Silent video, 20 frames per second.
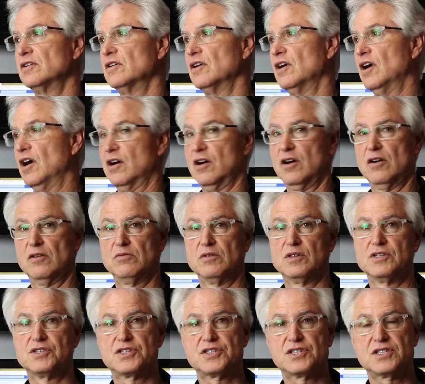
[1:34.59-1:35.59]
are
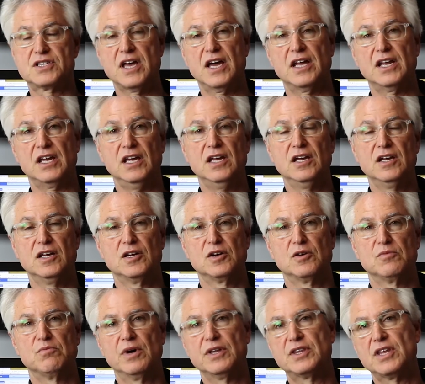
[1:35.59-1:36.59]
steady,
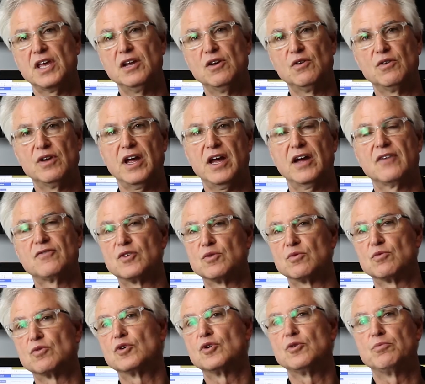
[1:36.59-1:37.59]
but they don't have the
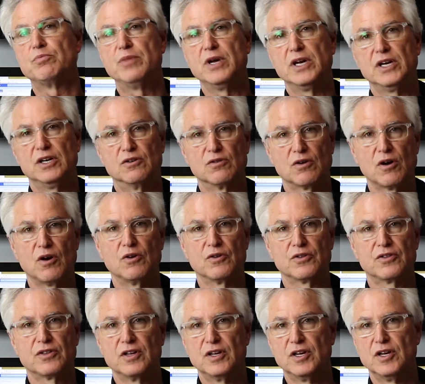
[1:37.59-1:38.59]
real big
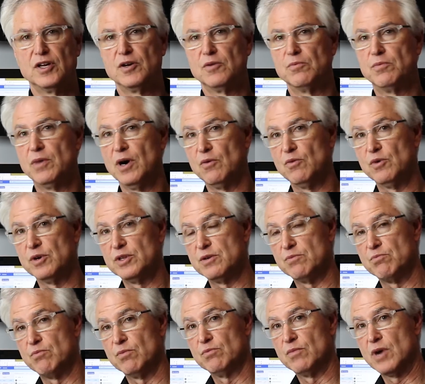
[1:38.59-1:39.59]
growth. But when the
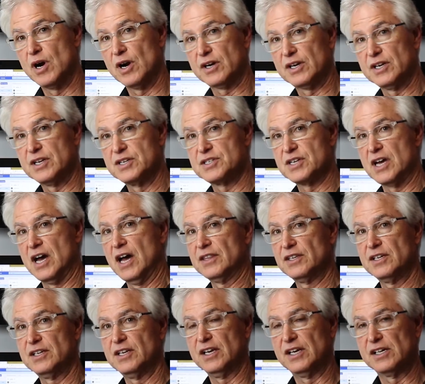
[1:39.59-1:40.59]
market is on
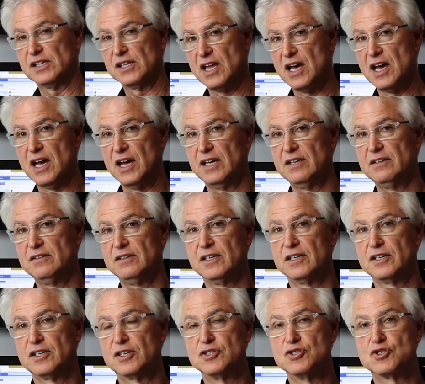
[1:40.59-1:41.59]
the decline,
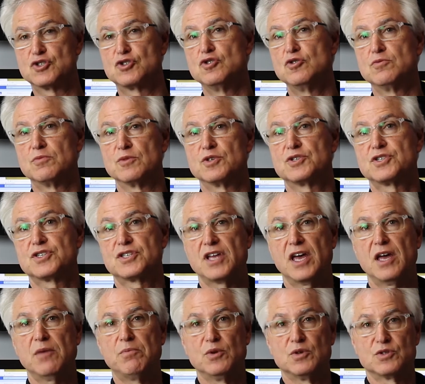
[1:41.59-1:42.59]
consumer
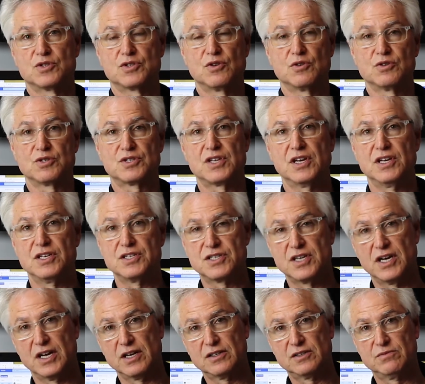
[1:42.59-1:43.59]
staples, those things
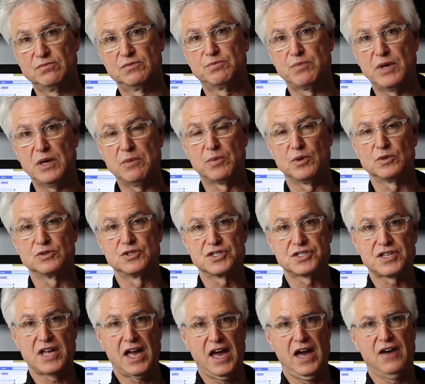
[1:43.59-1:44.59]
that people
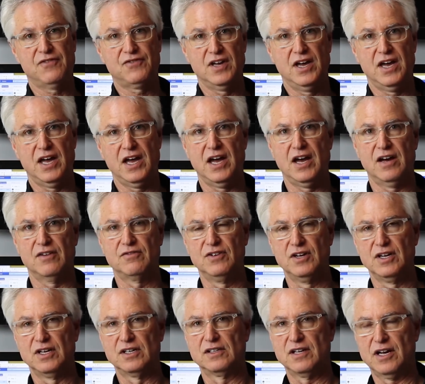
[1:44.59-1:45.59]
just have to have,
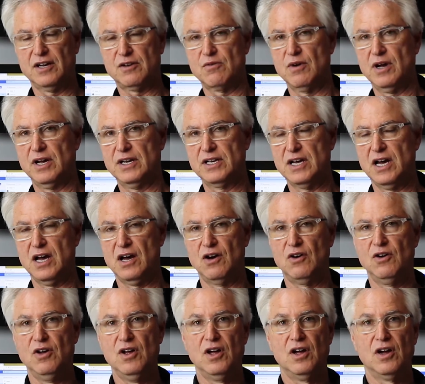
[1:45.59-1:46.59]
like right
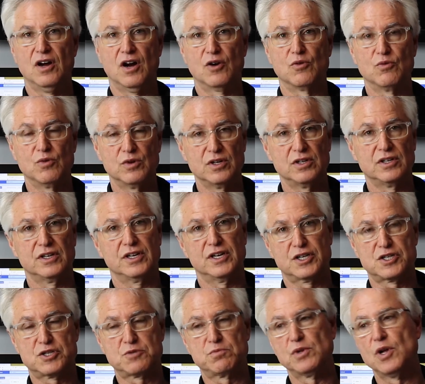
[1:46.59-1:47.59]
now, are really
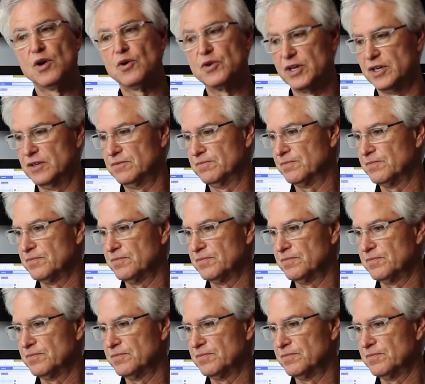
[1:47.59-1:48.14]
exploding.